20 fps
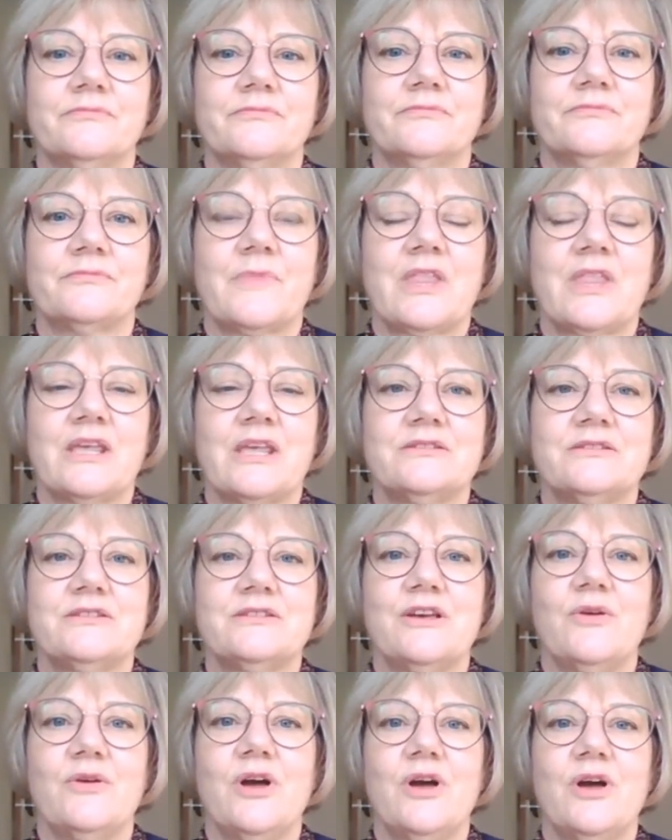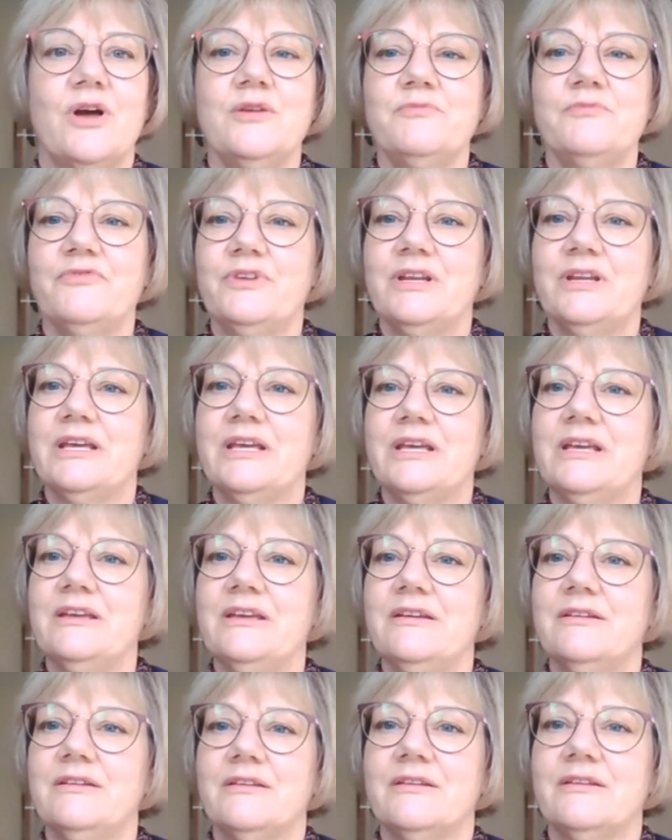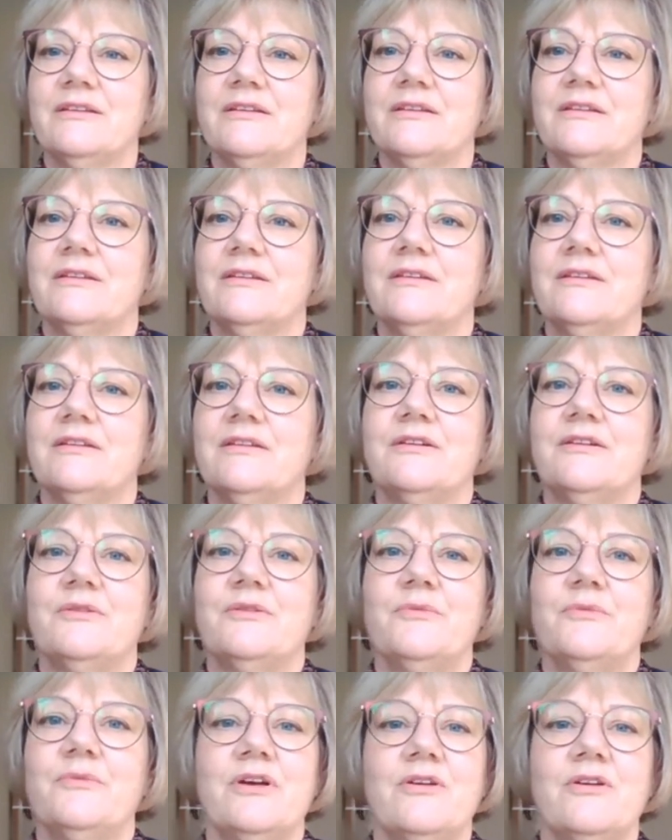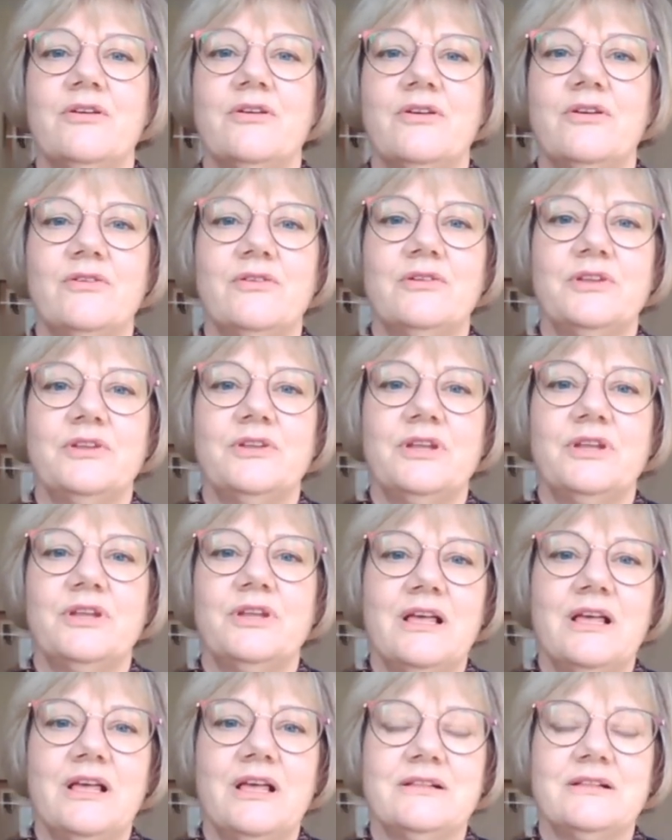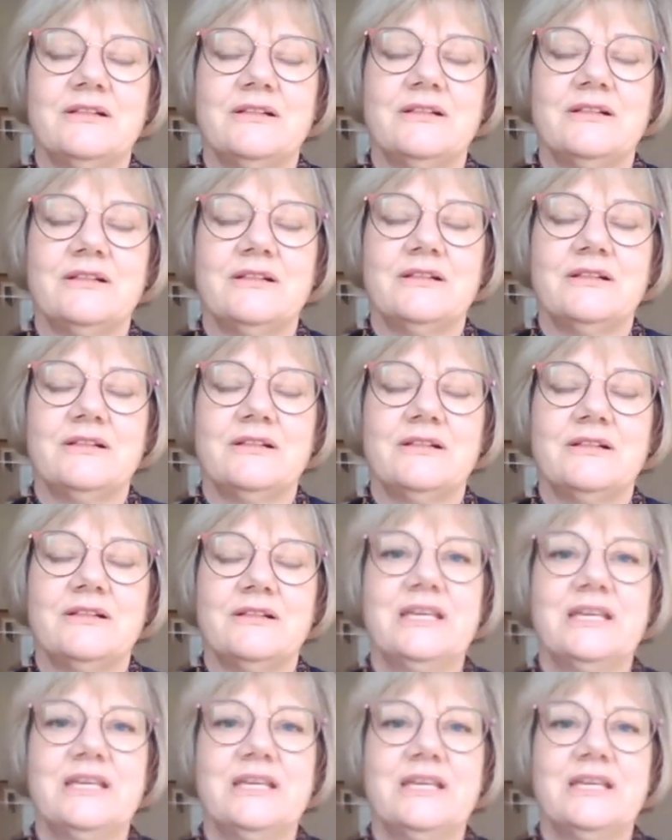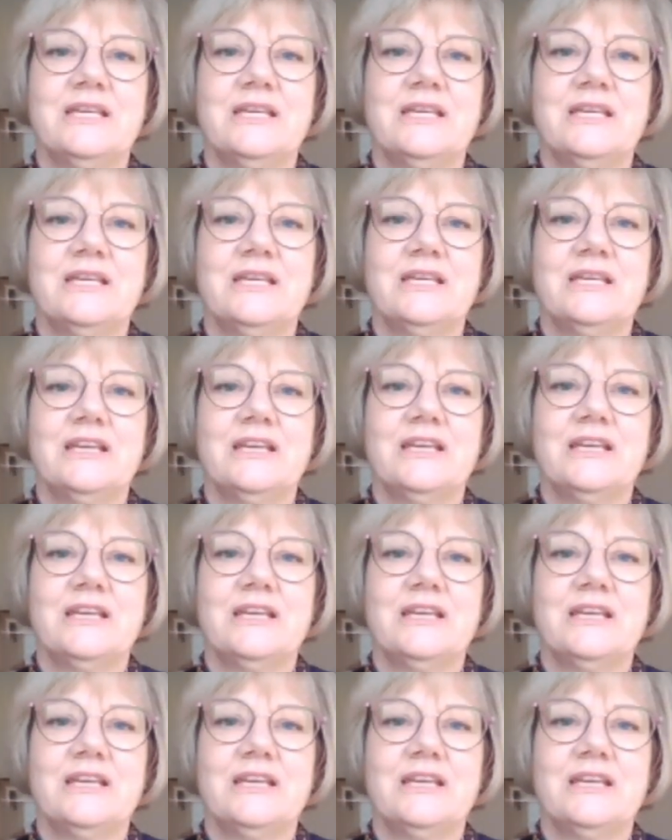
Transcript: So hopefully We are on IELTS Speaking Part